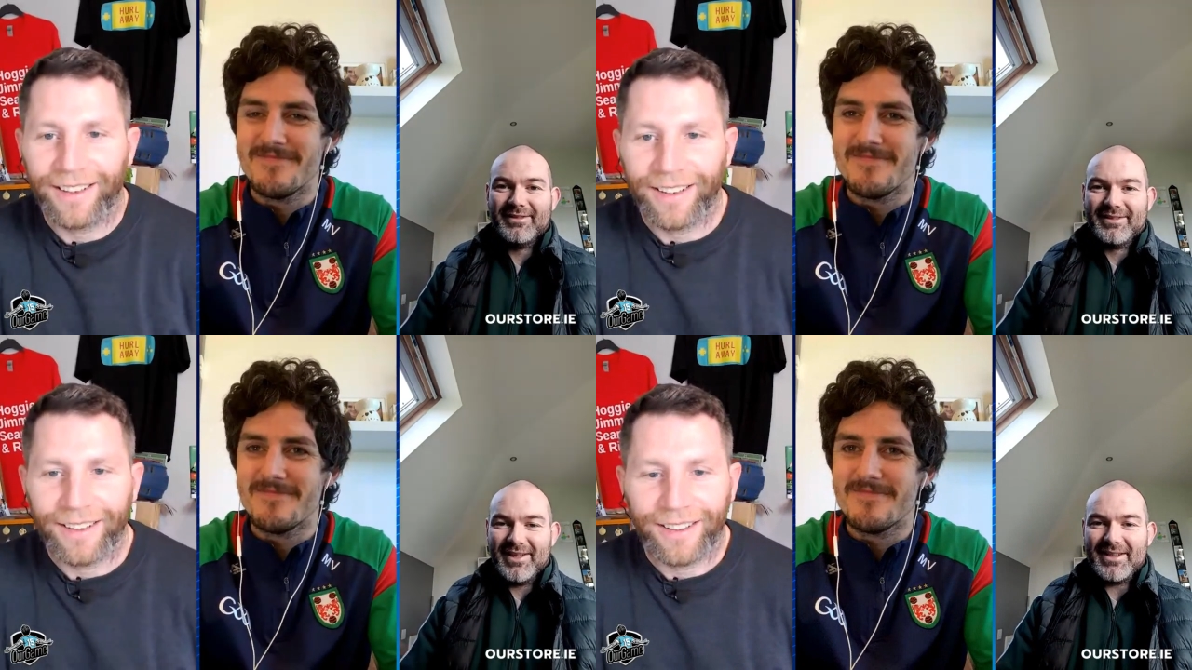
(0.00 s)

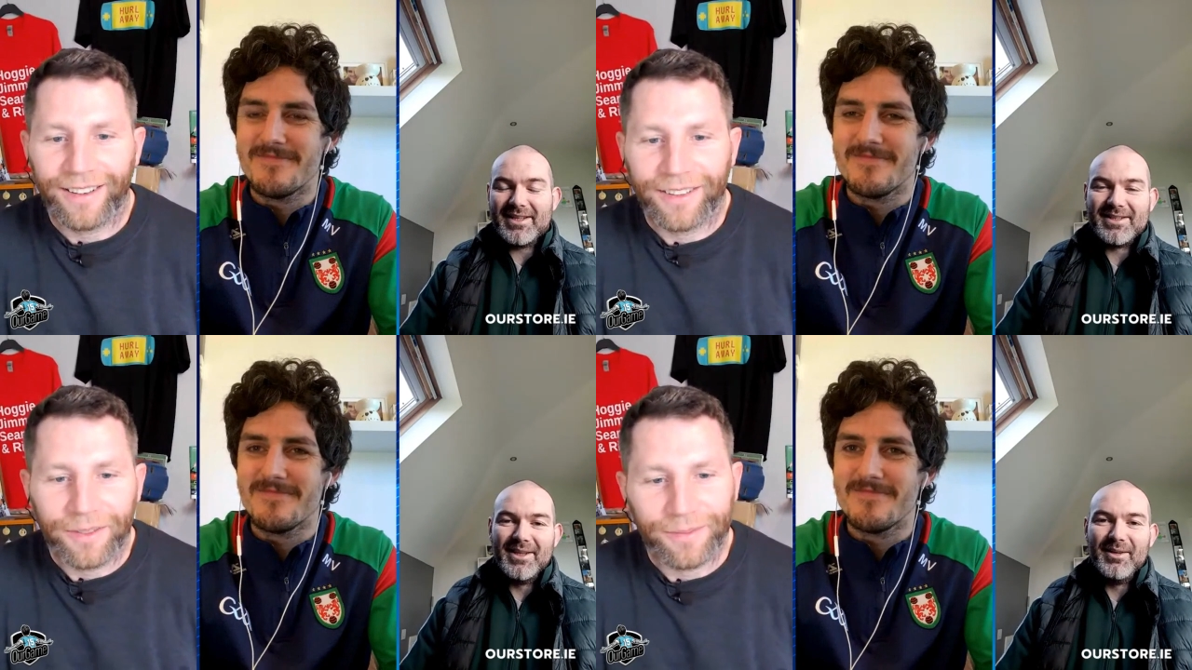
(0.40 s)
Speaker 1: that, that
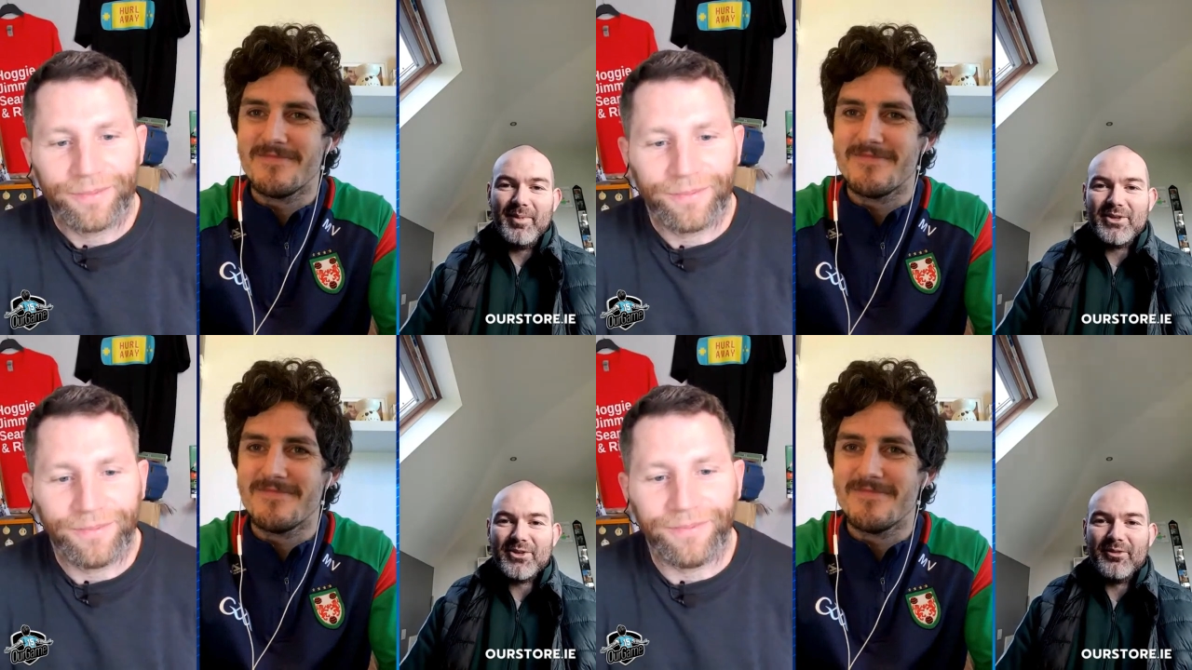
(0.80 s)
still
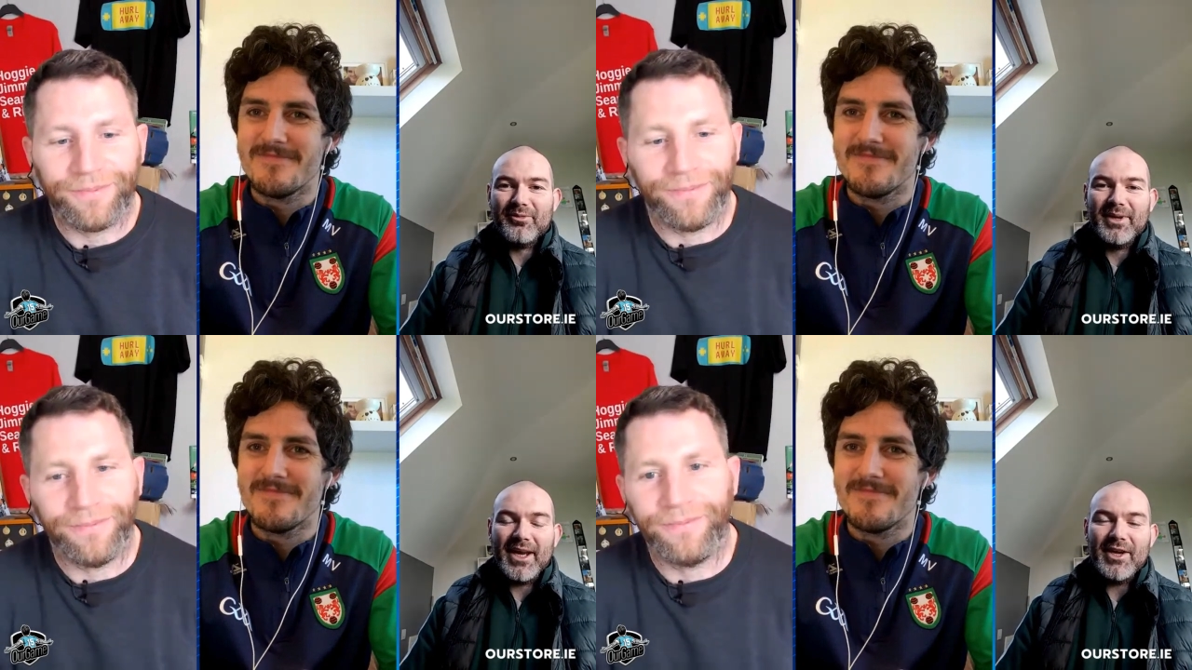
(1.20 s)
picture of
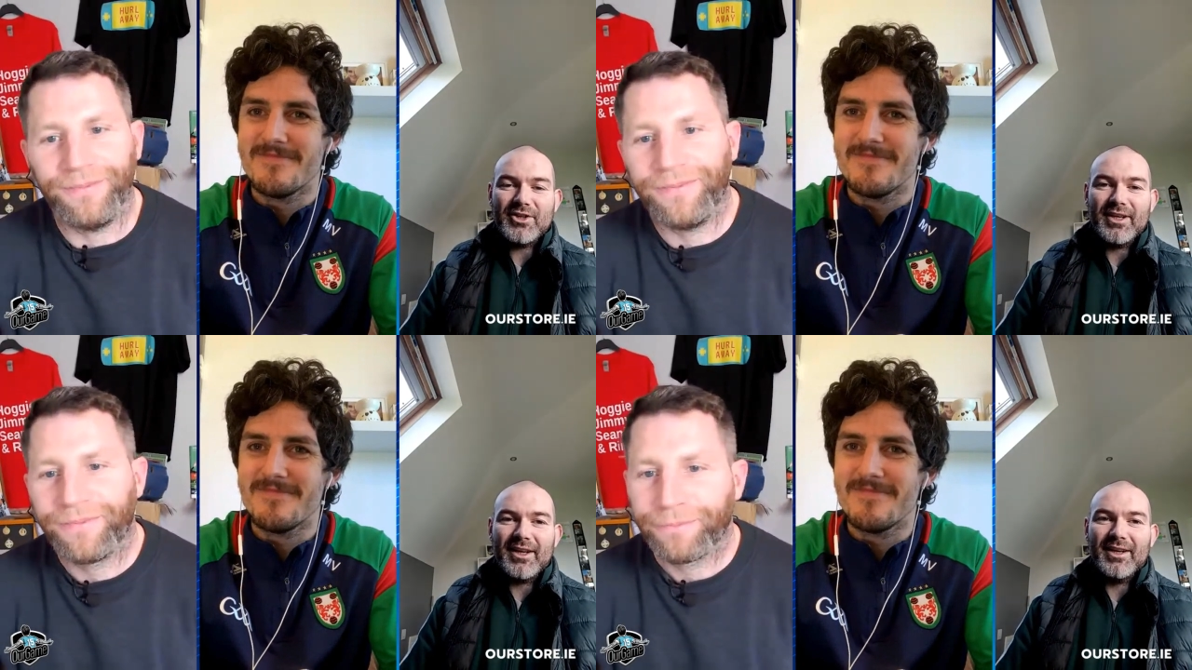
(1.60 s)
me
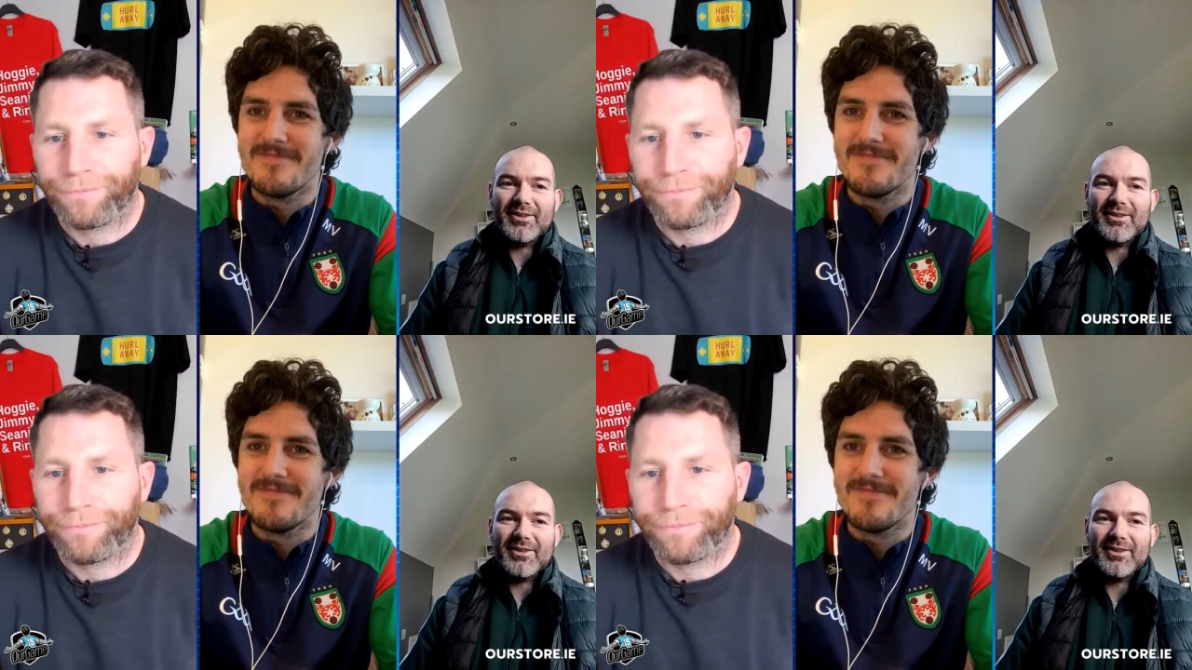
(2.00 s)
catching it. Like,